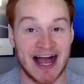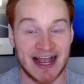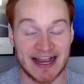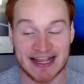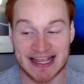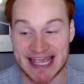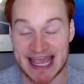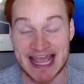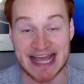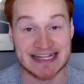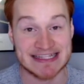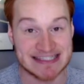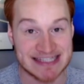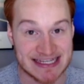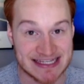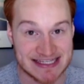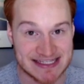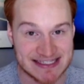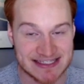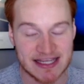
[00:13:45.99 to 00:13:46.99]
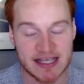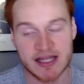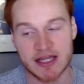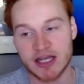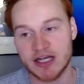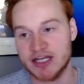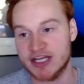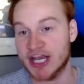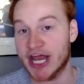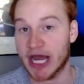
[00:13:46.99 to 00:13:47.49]
Kansas?
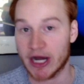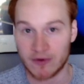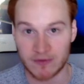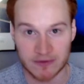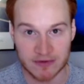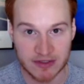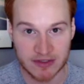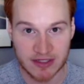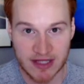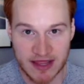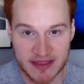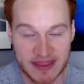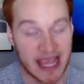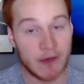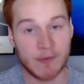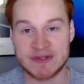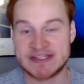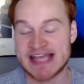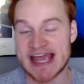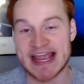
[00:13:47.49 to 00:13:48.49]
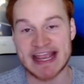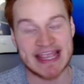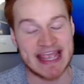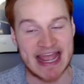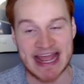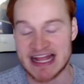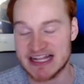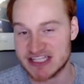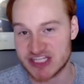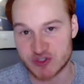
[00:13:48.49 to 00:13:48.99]
No. They would take
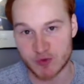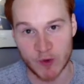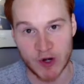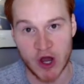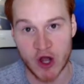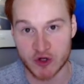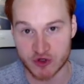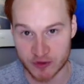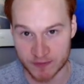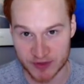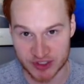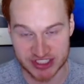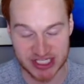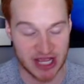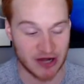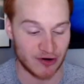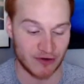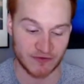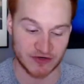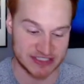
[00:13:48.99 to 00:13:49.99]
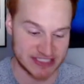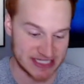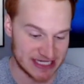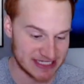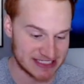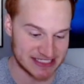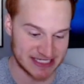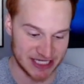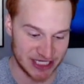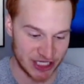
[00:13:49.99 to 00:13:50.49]
Kansas 100% over
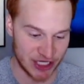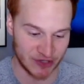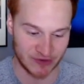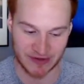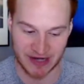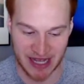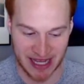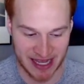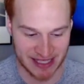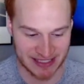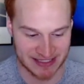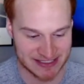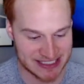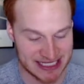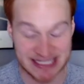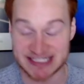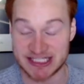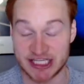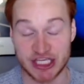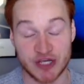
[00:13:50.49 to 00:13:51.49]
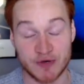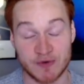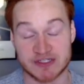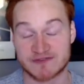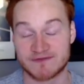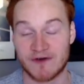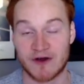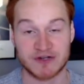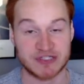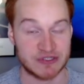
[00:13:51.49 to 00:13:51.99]
TCU. TCU is
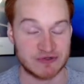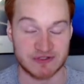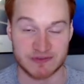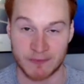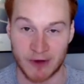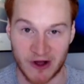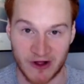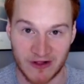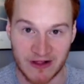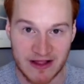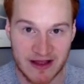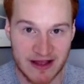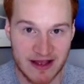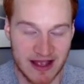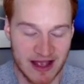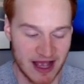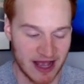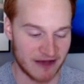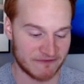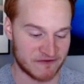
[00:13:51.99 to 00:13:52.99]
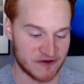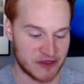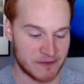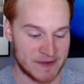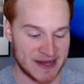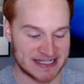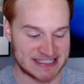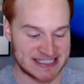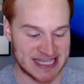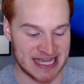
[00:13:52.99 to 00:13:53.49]
far too small for the
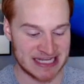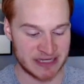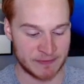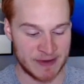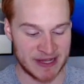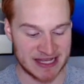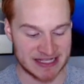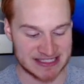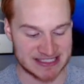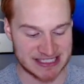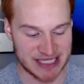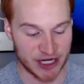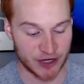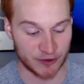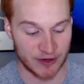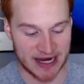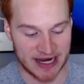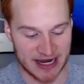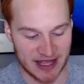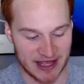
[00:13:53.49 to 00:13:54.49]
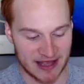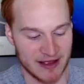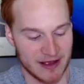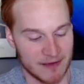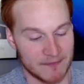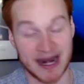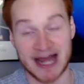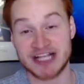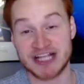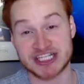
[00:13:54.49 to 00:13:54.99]
Big Ten to be considering.
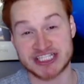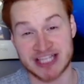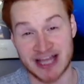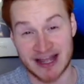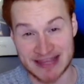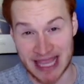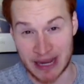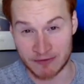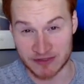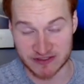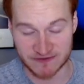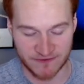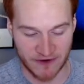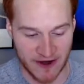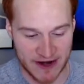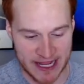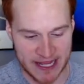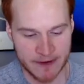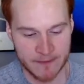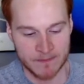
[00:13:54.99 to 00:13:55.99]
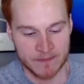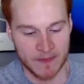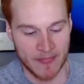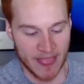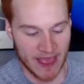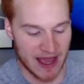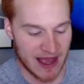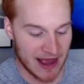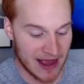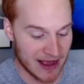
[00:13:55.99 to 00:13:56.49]
But I just thought that was funny.
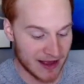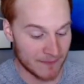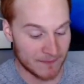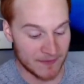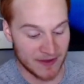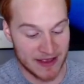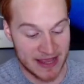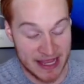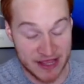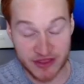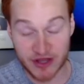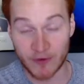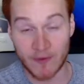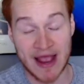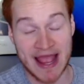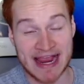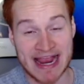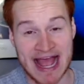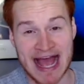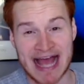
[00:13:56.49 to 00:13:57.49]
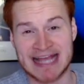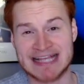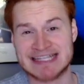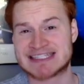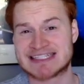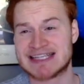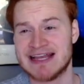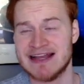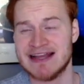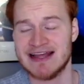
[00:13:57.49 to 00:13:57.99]
Either way,
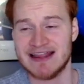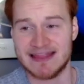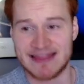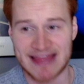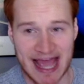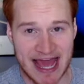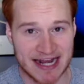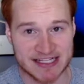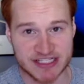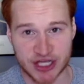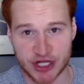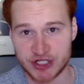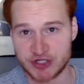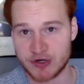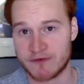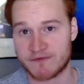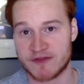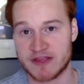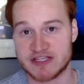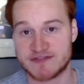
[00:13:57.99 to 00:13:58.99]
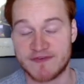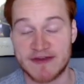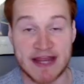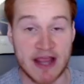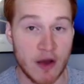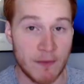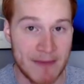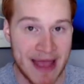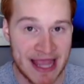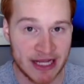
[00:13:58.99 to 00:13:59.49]
guys, that is going to do it for this
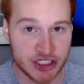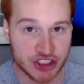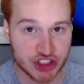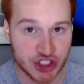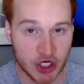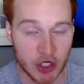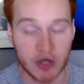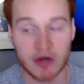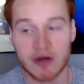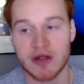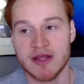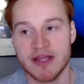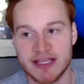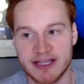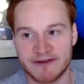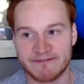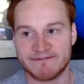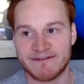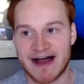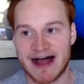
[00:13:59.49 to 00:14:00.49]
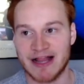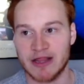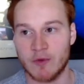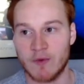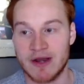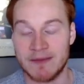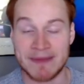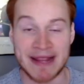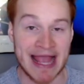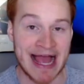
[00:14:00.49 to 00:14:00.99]
video. Make sure you're
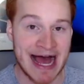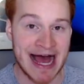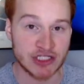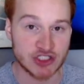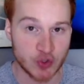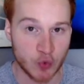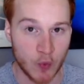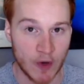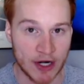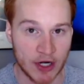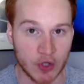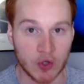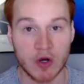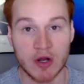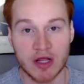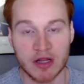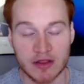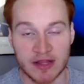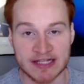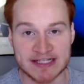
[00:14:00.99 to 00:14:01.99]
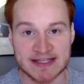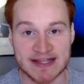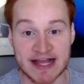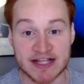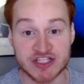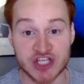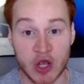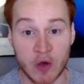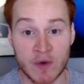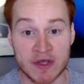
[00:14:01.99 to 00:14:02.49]
following me on Twitter. Link to
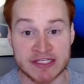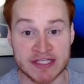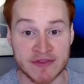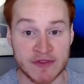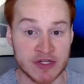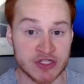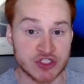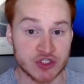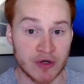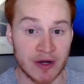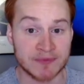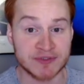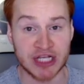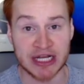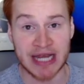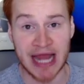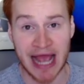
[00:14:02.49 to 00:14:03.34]
that's always in the description.